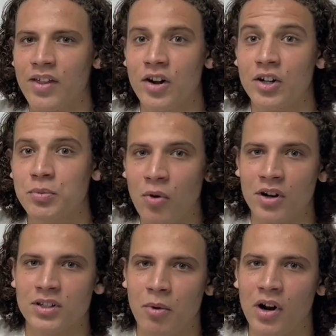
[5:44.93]
their
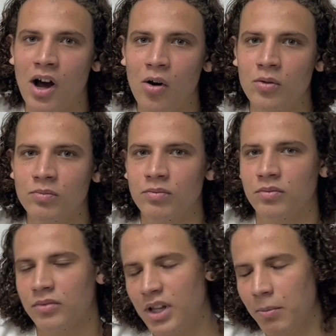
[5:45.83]
response about how
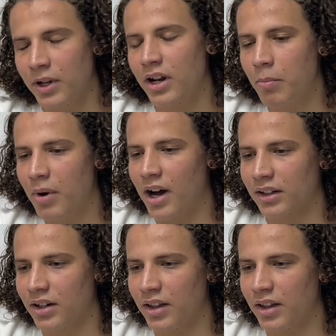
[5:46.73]
deeply it impacted